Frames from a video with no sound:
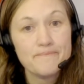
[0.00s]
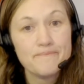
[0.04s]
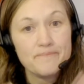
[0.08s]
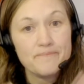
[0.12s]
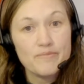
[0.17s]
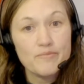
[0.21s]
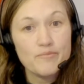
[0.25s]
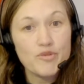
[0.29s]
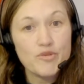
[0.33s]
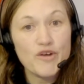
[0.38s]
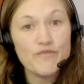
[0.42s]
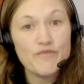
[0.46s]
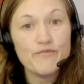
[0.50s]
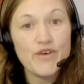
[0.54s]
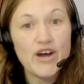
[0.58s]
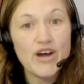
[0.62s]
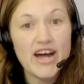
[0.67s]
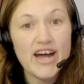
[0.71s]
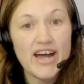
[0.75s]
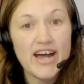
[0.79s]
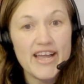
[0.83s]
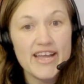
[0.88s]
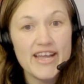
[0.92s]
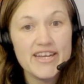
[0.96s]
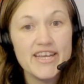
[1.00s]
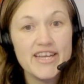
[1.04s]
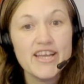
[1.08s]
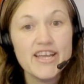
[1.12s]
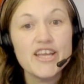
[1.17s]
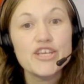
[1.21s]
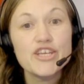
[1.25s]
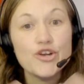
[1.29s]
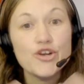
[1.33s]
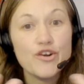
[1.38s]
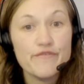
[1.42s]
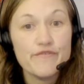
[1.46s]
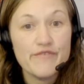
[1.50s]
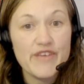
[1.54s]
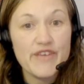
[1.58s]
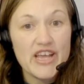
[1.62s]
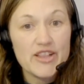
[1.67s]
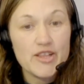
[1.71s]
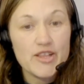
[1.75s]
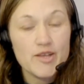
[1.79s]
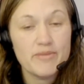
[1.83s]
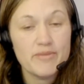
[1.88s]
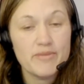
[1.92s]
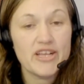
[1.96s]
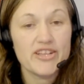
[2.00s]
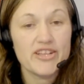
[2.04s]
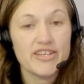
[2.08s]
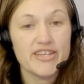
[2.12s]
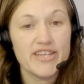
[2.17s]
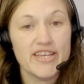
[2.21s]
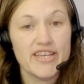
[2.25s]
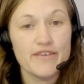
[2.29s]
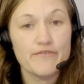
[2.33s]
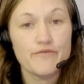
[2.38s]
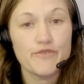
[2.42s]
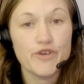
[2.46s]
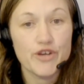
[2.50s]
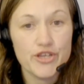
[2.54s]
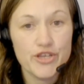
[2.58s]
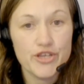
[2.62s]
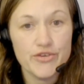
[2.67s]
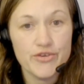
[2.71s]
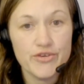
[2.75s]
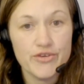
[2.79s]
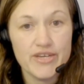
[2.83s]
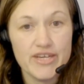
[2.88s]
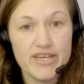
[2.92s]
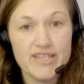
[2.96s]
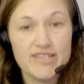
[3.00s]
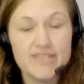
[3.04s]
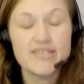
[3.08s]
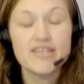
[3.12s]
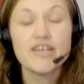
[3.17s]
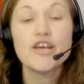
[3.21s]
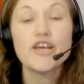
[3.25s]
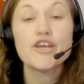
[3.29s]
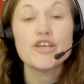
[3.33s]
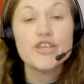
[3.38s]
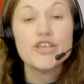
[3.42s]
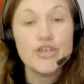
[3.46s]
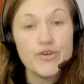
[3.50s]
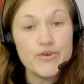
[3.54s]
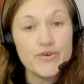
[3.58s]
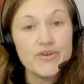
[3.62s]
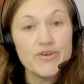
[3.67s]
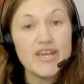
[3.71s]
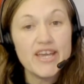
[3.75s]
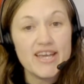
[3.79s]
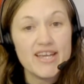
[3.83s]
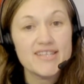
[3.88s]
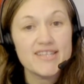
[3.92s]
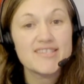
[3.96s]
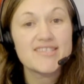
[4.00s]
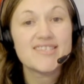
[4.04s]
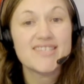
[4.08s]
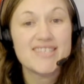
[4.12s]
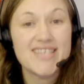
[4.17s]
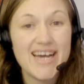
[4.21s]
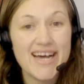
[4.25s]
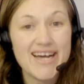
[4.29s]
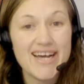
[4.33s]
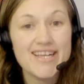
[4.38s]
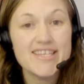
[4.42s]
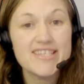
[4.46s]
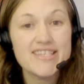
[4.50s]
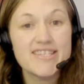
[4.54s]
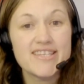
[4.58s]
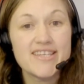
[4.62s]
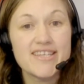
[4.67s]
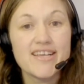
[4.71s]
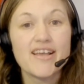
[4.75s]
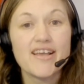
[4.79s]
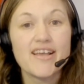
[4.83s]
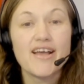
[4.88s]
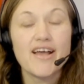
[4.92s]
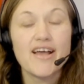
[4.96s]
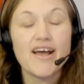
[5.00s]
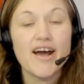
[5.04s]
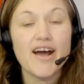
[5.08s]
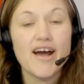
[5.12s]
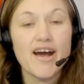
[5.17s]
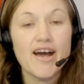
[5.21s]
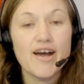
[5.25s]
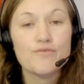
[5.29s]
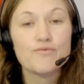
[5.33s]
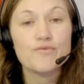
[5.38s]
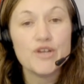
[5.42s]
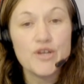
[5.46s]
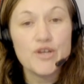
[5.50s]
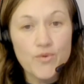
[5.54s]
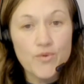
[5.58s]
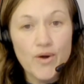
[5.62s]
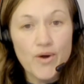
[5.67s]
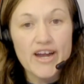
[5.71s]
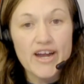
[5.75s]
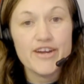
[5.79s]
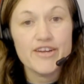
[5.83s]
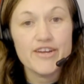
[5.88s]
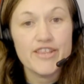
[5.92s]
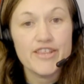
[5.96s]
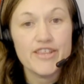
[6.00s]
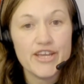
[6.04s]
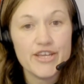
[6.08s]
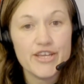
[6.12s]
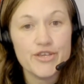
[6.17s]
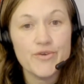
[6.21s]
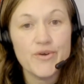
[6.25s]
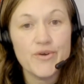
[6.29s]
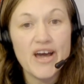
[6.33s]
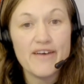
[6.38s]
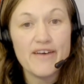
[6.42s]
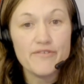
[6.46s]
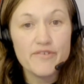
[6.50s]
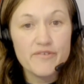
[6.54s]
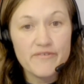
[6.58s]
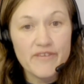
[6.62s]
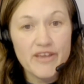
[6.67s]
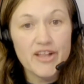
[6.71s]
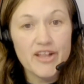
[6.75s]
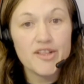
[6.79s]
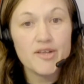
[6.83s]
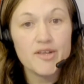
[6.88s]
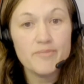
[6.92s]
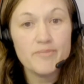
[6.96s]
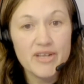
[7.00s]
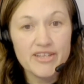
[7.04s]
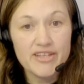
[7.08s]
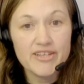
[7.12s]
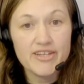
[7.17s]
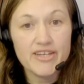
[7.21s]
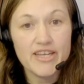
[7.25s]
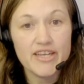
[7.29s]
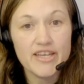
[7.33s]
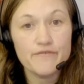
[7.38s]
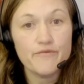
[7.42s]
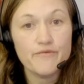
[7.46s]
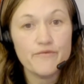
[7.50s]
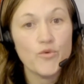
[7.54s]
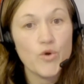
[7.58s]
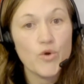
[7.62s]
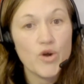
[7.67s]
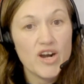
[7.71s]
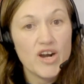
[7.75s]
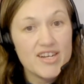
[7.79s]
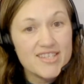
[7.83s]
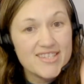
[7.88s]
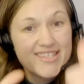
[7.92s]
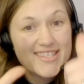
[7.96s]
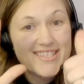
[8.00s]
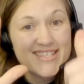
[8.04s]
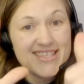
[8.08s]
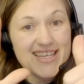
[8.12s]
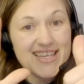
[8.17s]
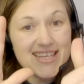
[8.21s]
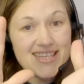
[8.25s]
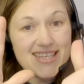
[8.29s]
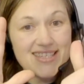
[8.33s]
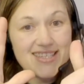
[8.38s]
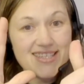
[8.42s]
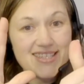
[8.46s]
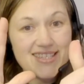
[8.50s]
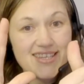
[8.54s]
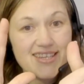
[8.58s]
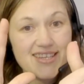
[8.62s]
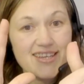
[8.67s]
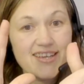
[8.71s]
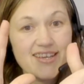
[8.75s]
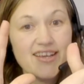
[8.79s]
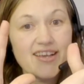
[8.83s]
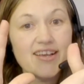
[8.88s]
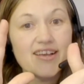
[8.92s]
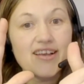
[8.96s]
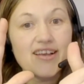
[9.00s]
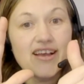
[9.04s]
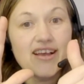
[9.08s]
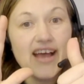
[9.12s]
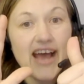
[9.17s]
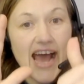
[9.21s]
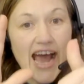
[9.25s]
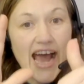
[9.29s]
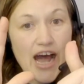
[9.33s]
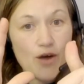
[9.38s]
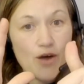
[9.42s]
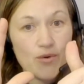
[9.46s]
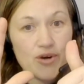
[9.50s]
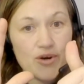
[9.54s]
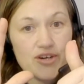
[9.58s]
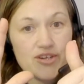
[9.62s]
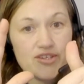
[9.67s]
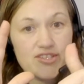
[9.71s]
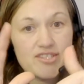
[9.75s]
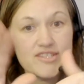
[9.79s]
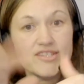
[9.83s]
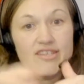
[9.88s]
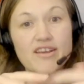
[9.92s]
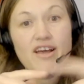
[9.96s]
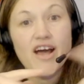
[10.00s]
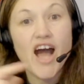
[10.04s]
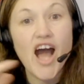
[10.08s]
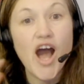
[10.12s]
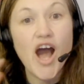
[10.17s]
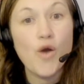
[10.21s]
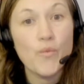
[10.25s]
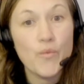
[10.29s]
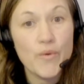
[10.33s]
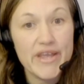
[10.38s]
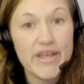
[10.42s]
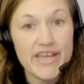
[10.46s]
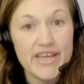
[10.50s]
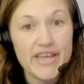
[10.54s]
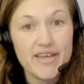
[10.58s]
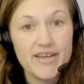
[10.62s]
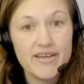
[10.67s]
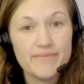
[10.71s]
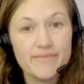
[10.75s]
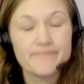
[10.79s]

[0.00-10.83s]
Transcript: provide your availability for Qkids. Qkids does require that you have availability for 6 hours a week,